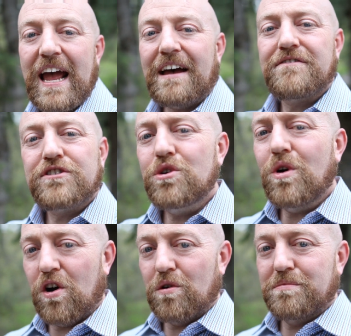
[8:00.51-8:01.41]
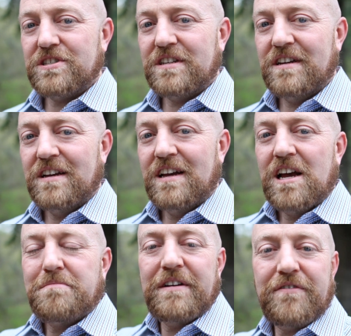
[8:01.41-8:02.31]
I have two hopes.
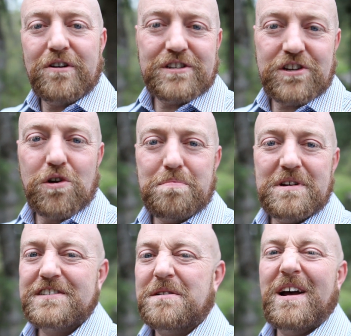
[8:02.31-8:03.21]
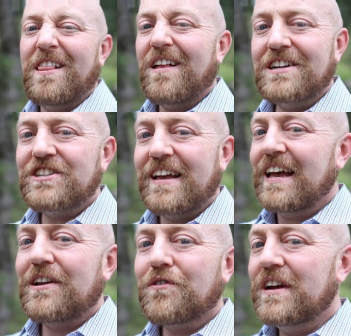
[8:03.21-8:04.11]
My first hope is that my logic
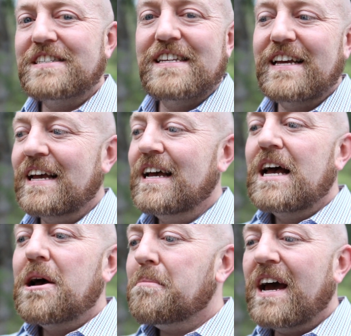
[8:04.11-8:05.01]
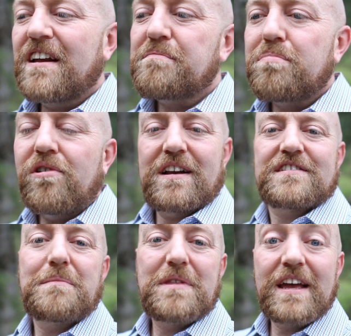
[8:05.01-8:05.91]
and reasoning might have pricked
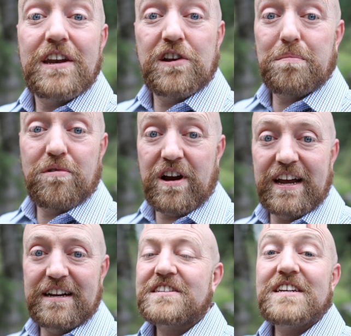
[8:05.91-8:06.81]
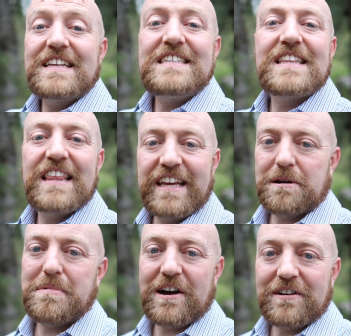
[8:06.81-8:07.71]
something in your brain to at least think
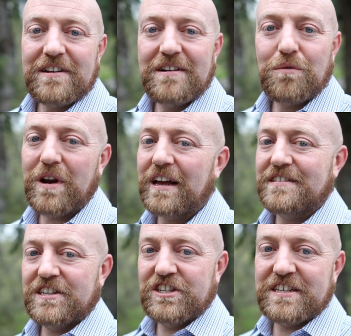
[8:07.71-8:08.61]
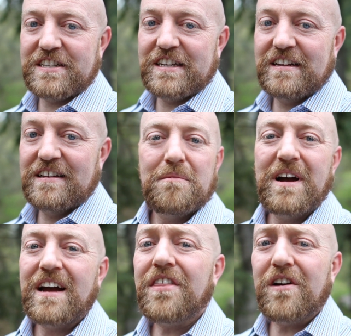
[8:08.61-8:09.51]
about what I suggested.
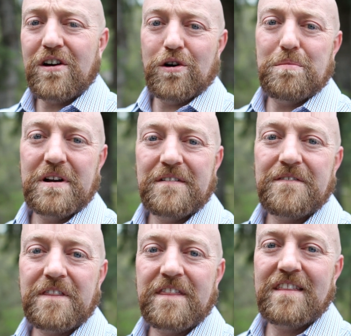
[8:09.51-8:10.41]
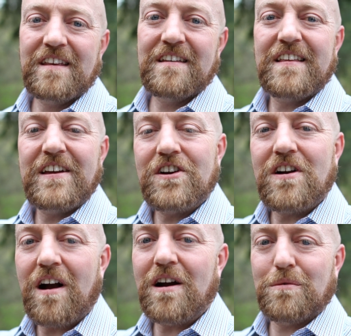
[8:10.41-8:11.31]
My other hope is that your
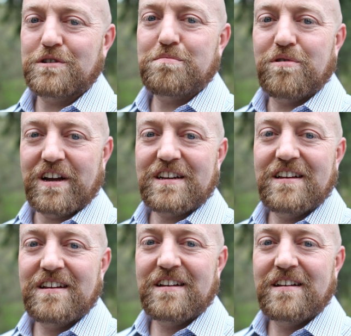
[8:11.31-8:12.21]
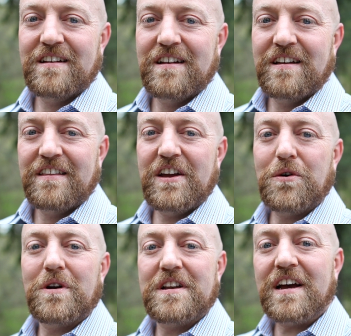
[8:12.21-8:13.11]
heart was pricked, that
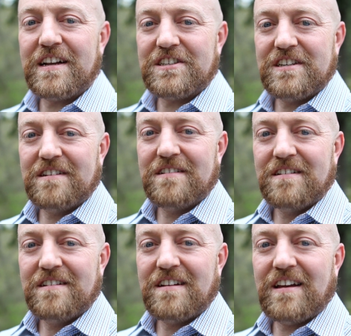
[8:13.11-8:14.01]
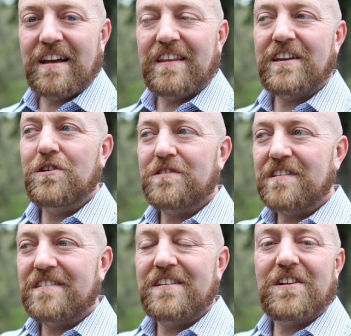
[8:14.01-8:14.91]
you were touched, and that you
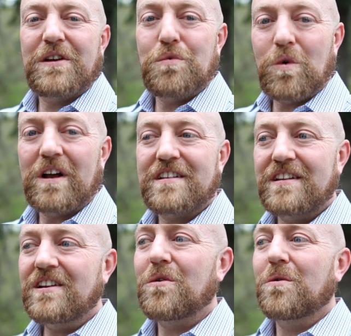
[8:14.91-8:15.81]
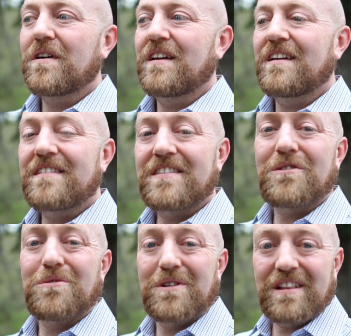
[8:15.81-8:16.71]
sincerely want to know, is
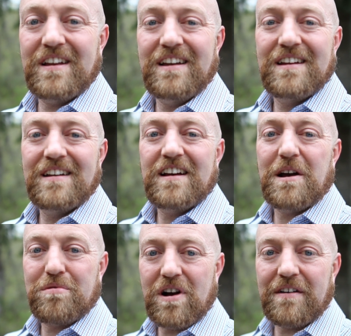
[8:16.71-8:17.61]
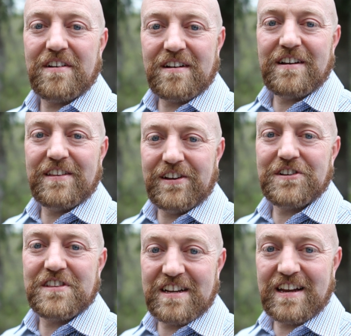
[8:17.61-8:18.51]
there really a prophet on the
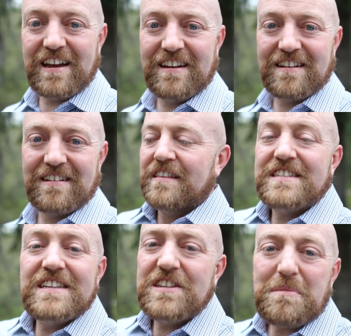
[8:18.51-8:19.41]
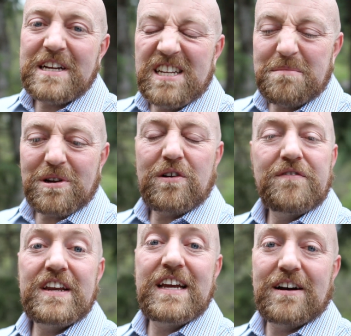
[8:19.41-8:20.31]
earth today? This isn't my typical
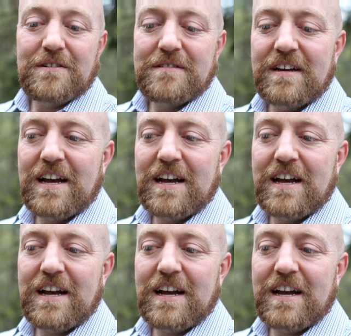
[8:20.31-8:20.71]
video.